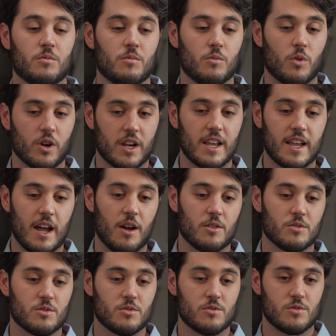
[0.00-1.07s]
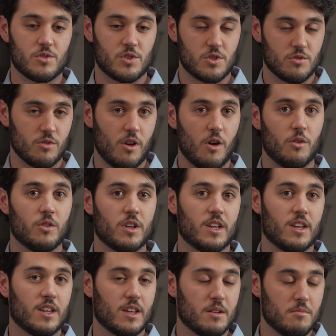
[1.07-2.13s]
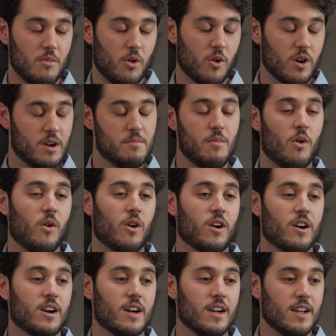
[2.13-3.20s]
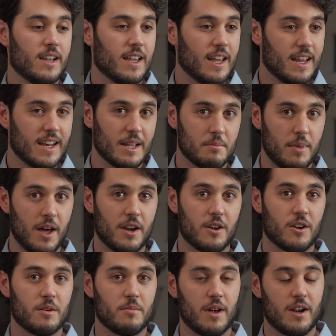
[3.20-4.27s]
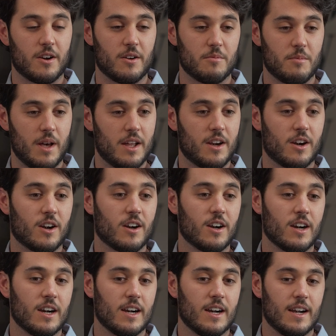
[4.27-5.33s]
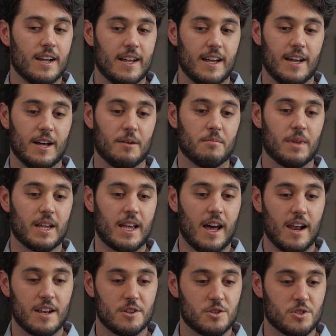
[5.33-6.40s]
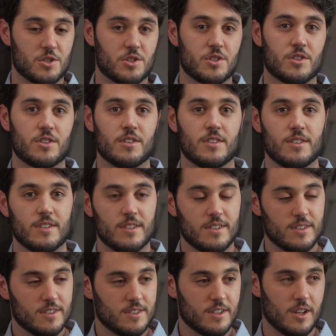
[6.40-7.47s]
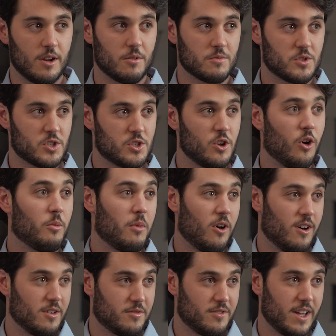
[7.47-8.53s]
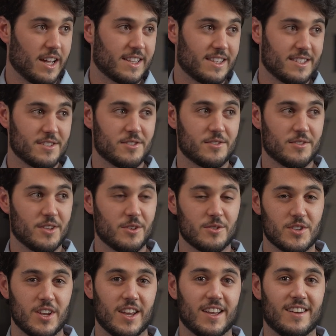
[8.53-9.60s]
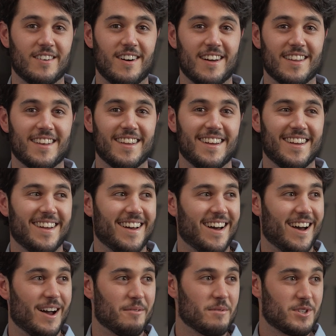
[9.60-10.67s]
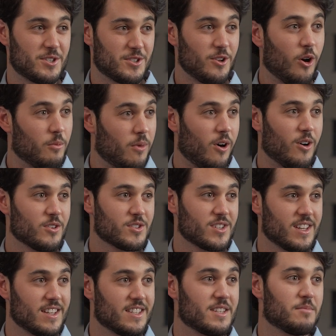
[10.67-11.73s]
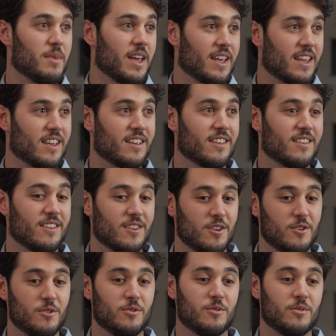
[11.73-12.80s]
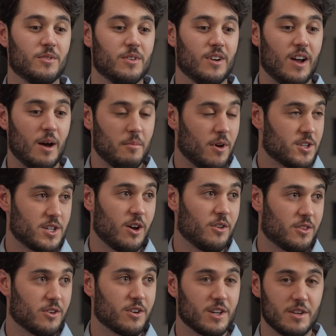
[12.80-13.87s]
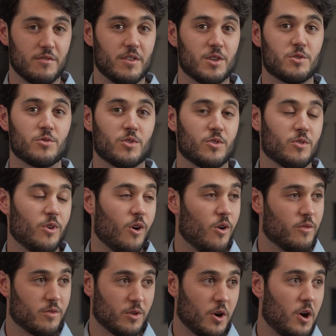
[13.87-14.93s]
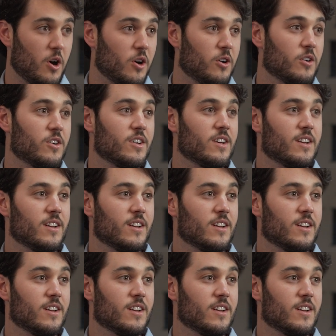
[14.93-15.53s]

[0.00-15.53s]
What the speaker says: working out slowly and more, eating better and better and better, it kind of just, snowball effect, as you say a lot. It snowballs into making you a much healthier individual overall